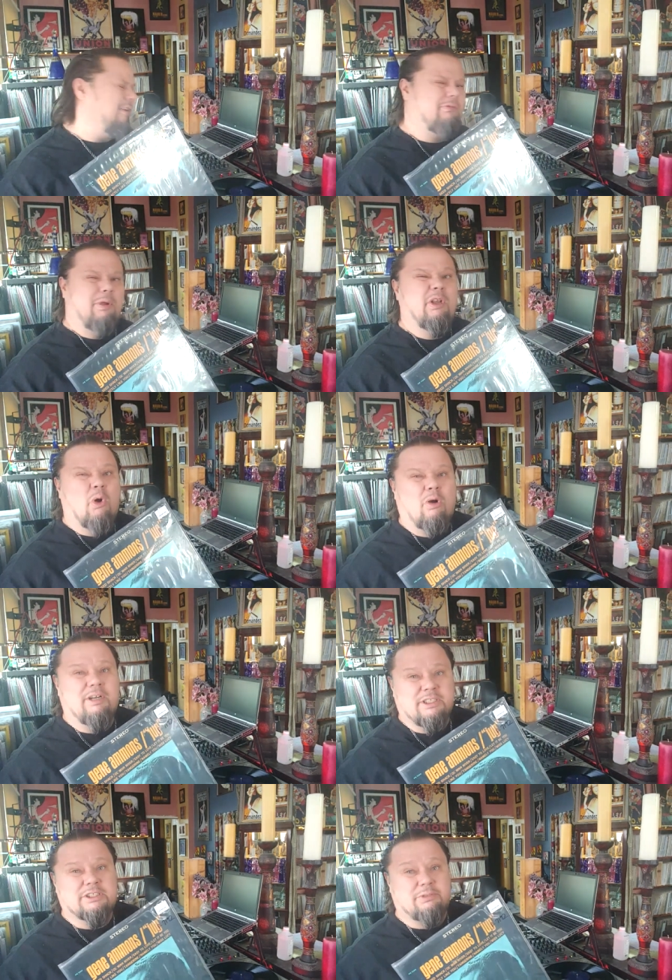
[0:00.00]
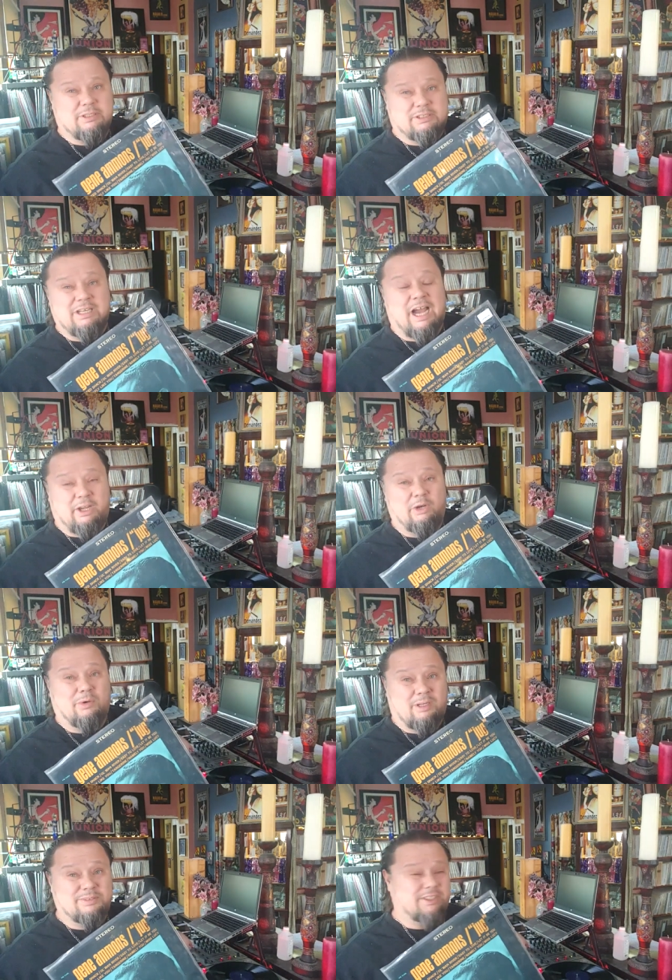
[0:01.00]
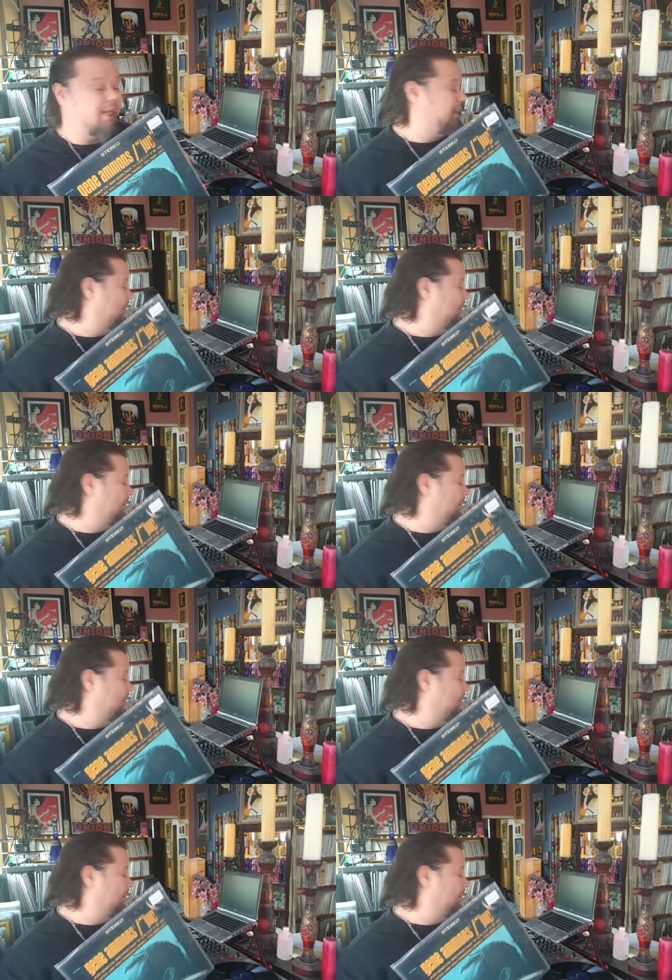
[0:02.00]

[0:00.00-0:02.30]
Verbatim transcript: you have to ignore history to not hear what I'm saying.